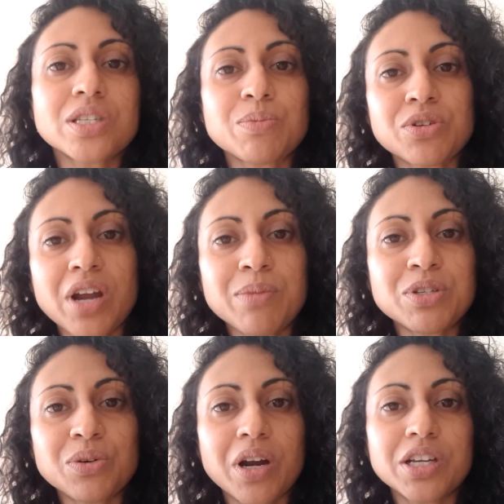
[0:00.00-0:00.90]
Subscribe
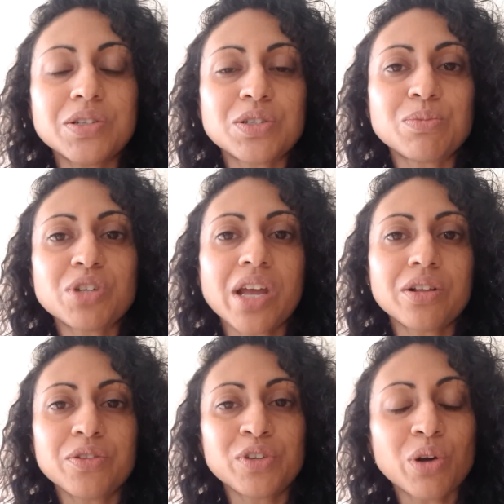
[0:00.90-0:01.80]
to our YouTube
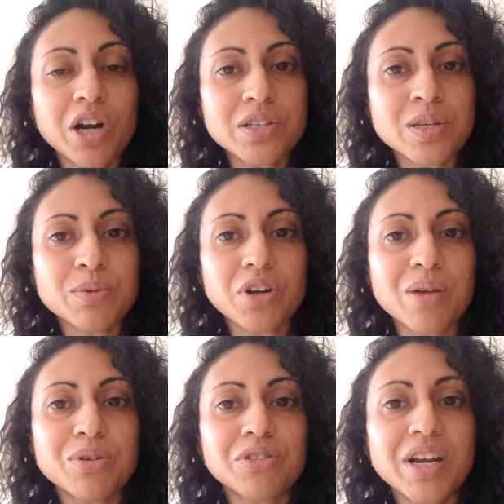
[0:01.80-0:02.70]
channel if you aren't
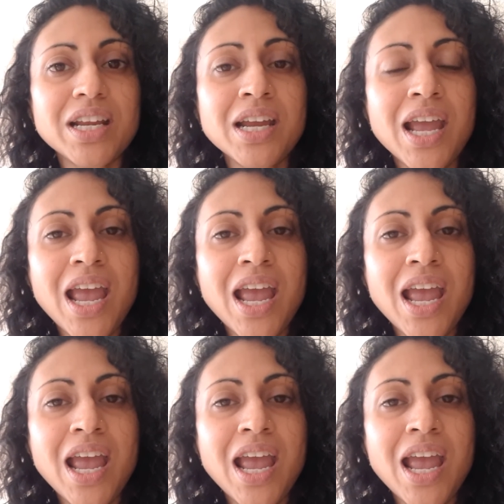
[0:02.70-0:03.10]
subscribed already.